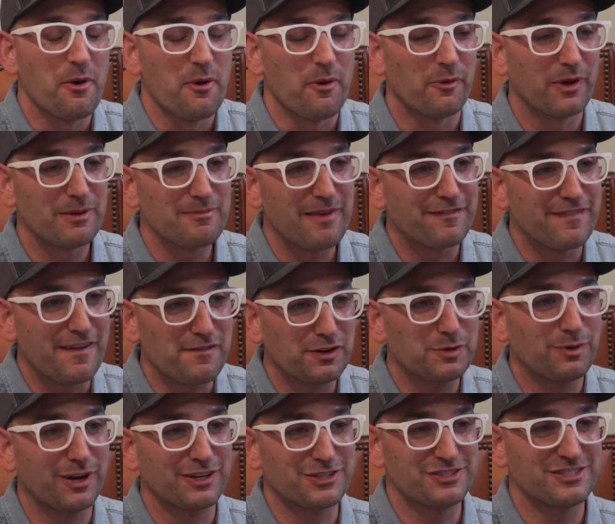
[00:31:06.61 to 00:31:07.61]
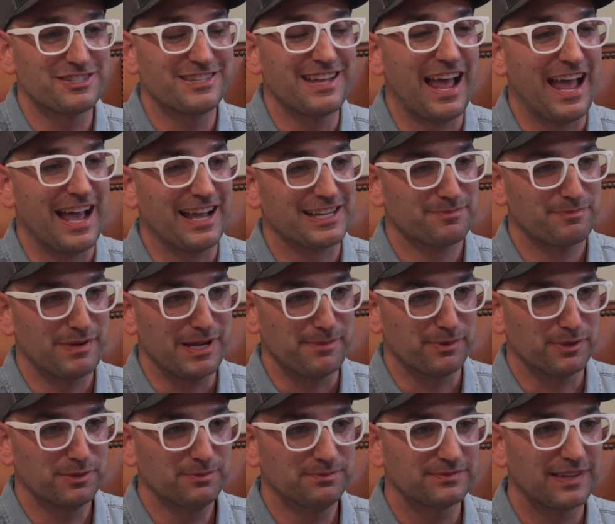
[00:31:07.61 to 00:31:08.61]
one of my favorite questions to ask
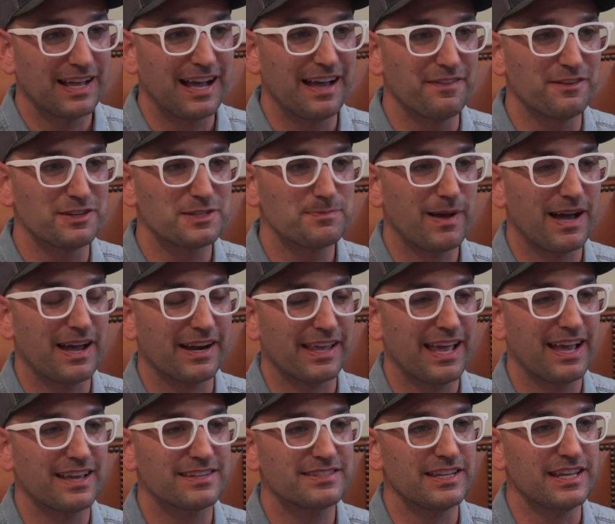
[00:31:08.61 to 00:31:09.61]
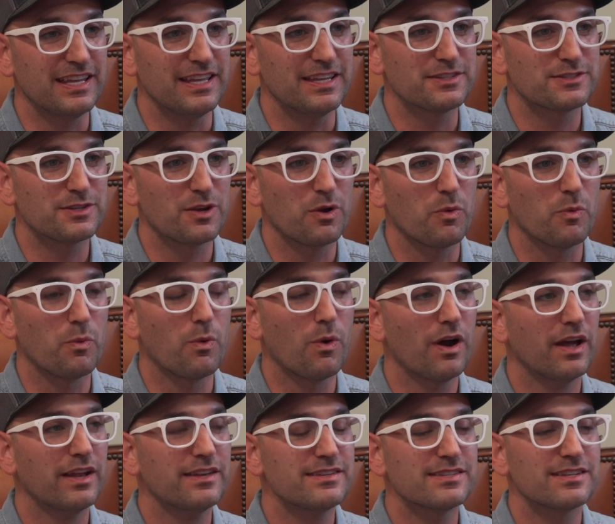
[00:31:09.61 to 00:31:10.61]
people on this podcast is,
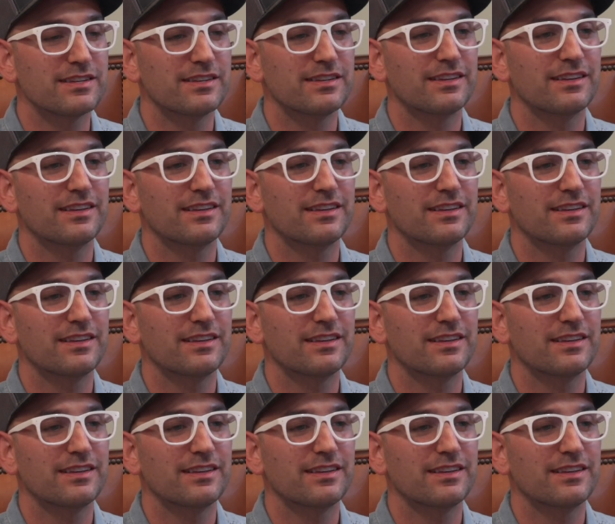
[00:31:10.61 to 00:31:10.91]
what